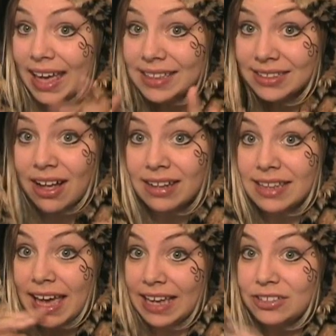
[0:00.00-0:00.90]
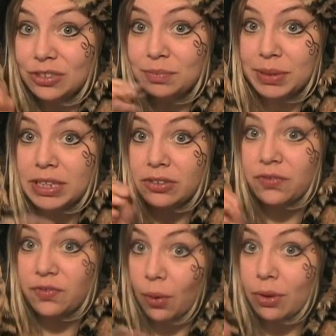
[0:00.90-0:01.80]
It's called Angel Beats
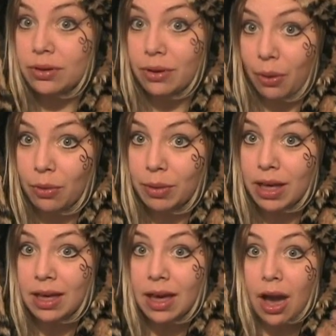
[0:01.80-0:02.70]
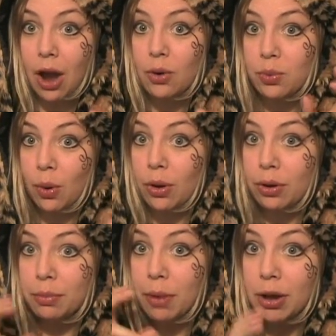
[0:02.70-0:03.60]
for Coma, our
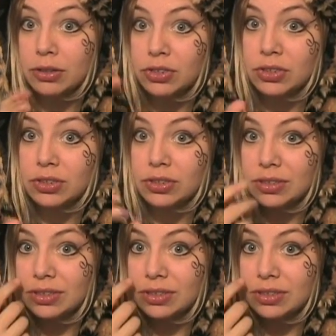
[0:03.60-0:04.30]
war march,